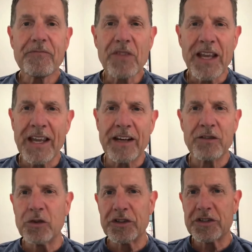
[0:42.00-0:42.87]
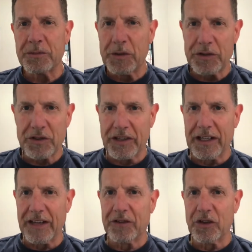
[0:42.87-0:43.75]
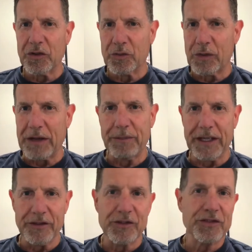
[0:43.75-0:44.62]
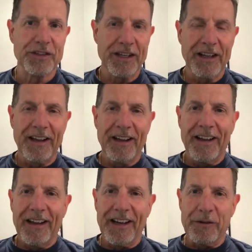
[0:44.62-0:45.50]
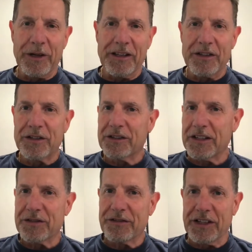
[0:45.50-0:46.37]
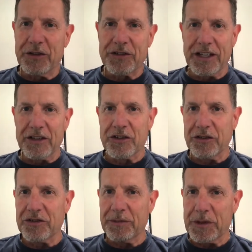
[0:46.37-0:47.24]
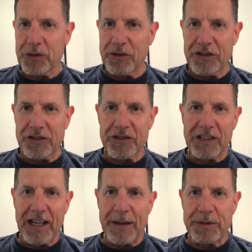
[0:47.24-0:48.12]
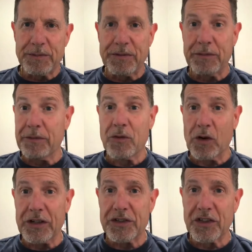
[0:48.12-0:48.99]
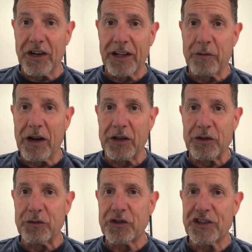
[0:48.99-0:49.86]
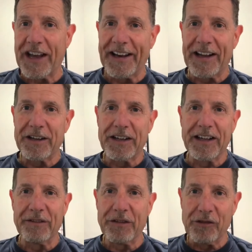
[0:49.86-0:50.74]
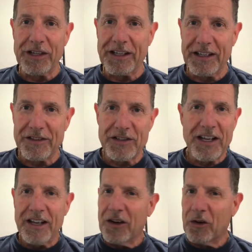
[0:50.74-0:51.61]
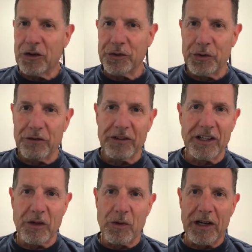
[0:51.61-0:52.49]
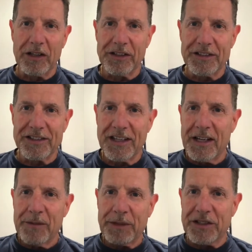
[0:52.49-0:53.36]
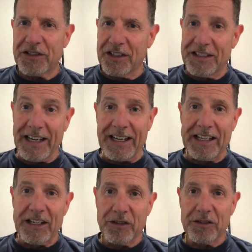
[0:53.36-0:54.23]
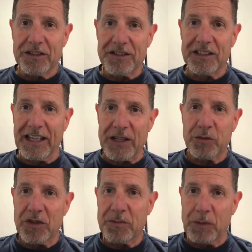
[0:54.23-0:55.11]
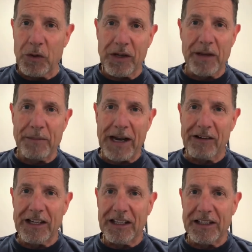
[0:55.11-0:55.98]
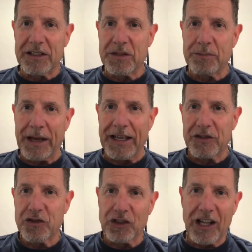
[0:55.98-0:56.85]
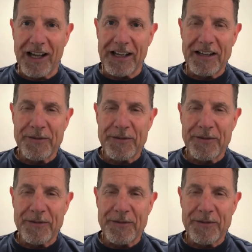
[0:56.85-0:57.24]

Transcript: And of course, I'm always looking after those white pages. Anyway, this video is going to show some of those recent slabs. But before I start, I wanted to do a shout out. I have 3 kids, all doing really well. As my son Danny, since last we spoke, got married this past July.